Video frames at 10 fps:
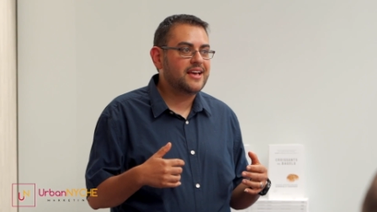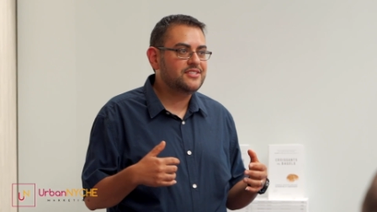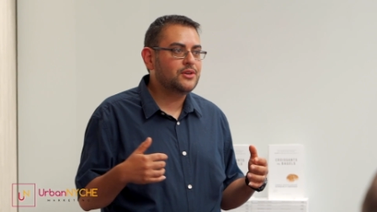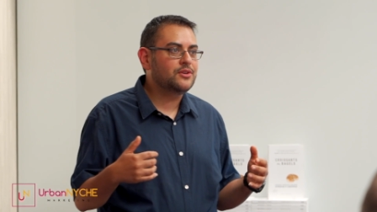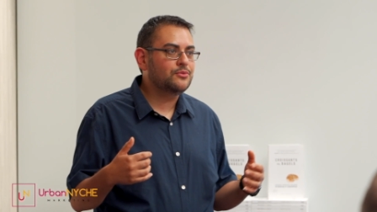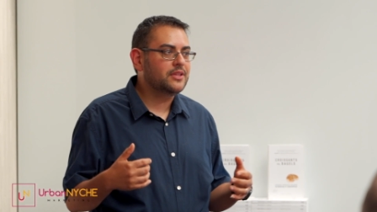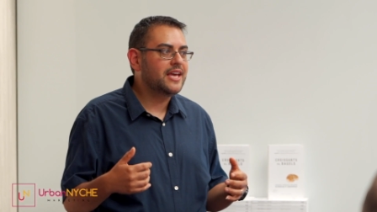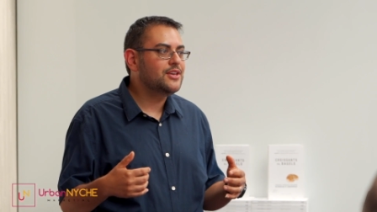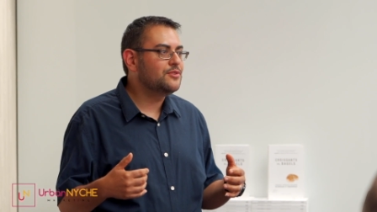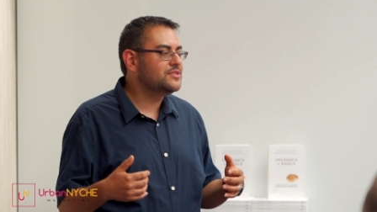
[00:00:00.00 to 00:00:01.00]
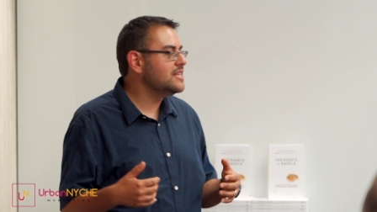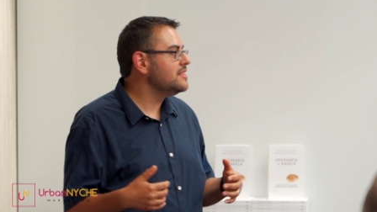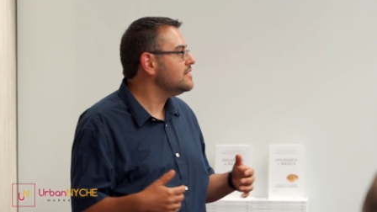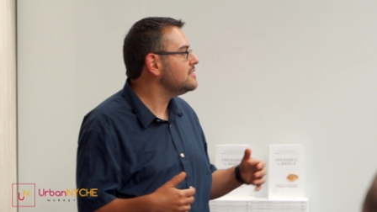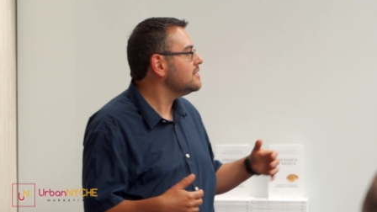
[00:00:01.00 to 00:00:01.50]
Yes, you can relate, you've seen
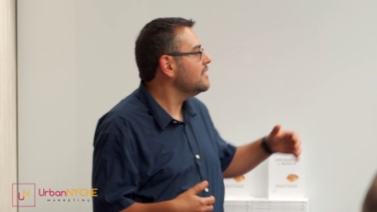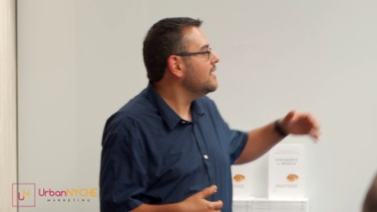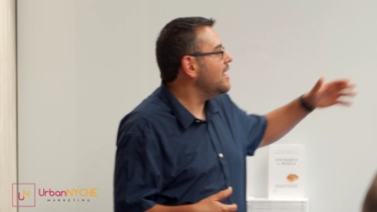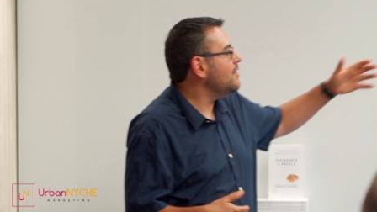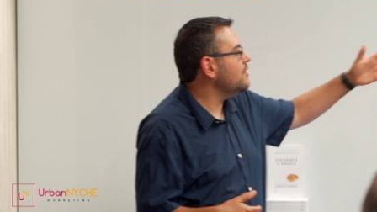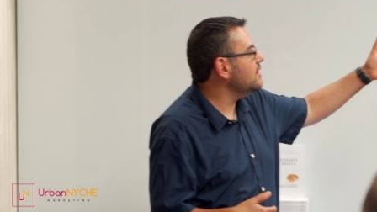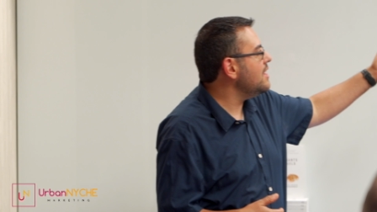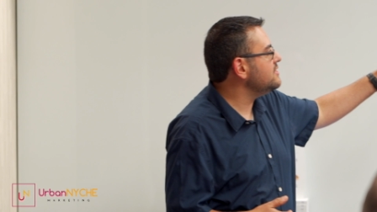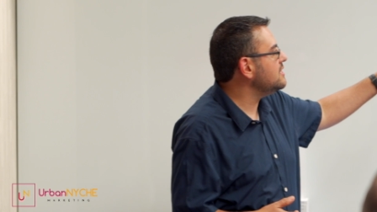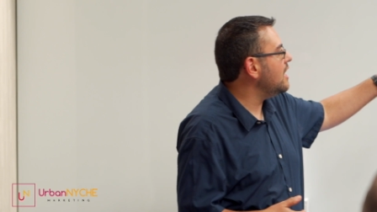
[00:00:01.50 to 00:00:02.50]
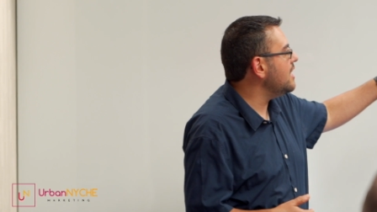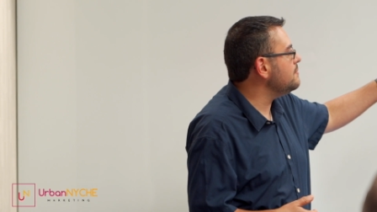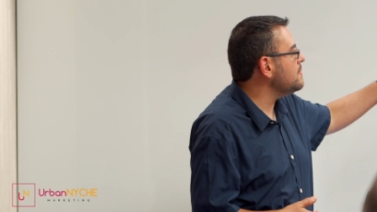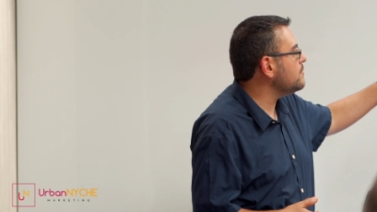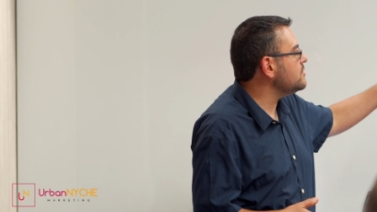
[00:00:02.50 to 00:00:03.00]
this. And on the left side,
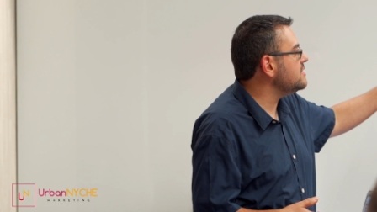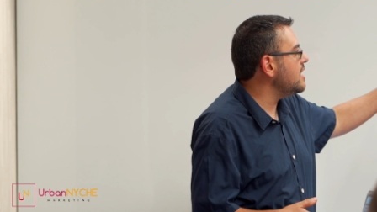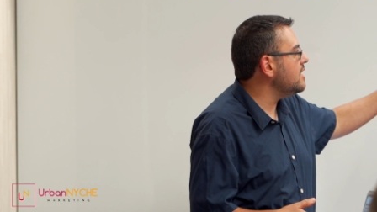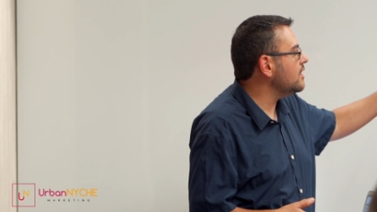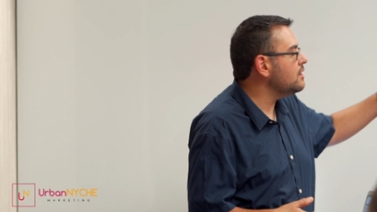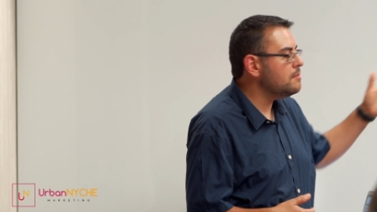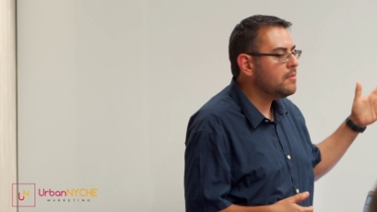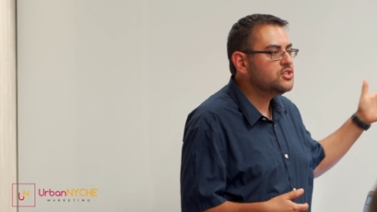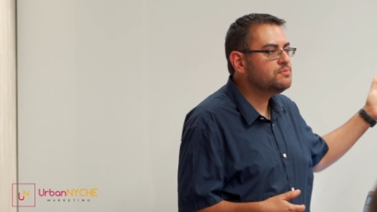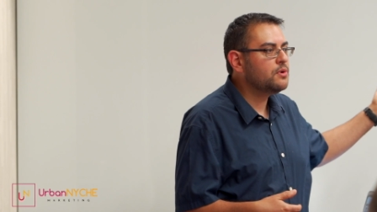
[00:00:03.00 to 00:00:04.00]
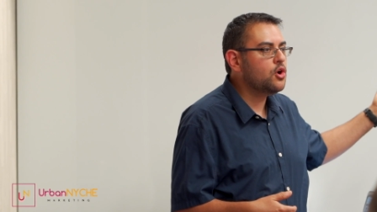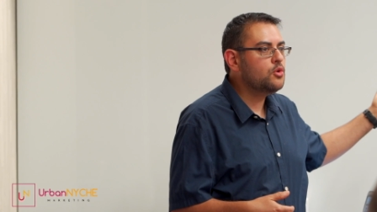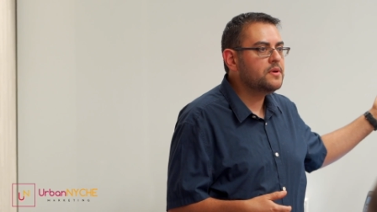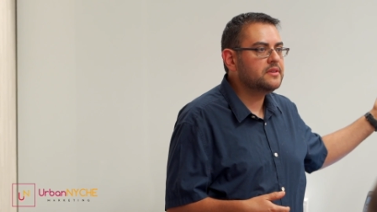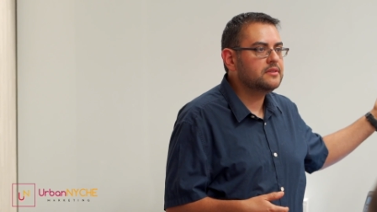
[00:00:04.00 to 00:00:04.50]
people are standing in a much more
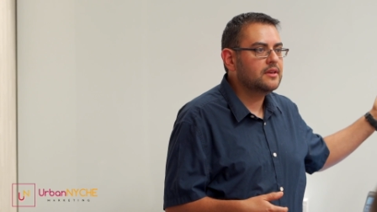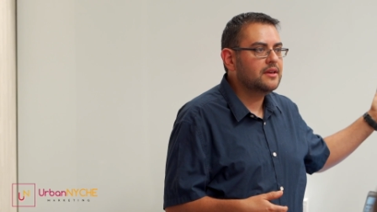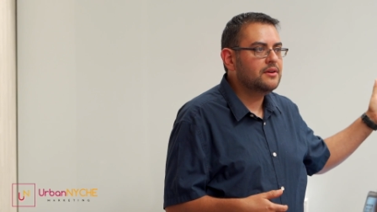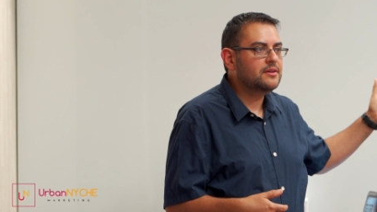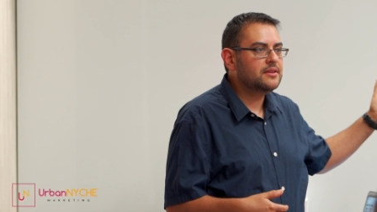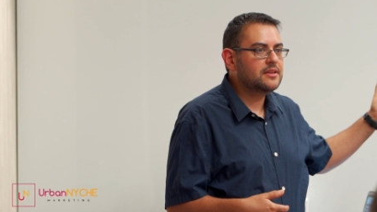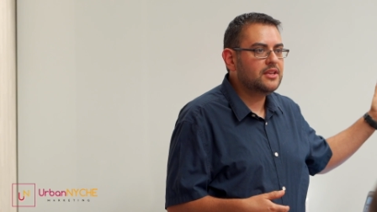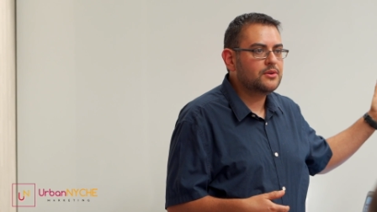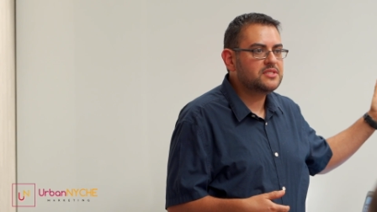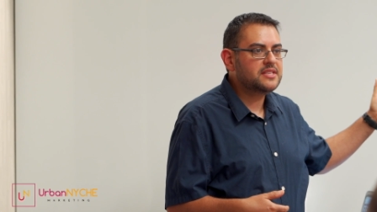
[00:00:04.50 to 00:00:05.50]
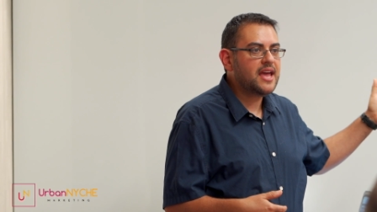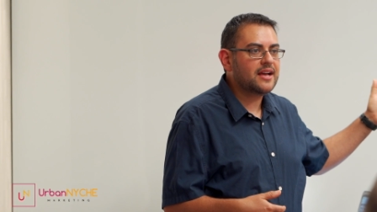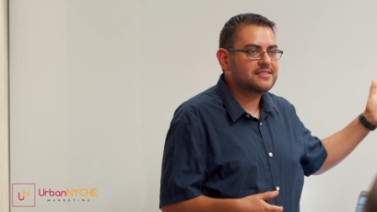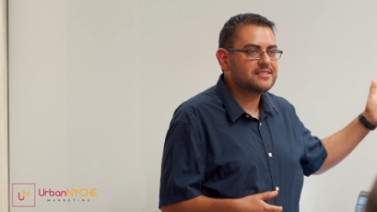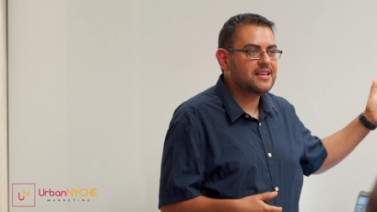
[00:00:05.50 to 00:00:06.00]
open you know,
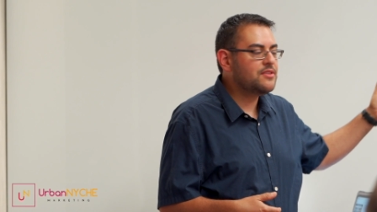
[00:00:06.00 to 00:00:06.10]
stance.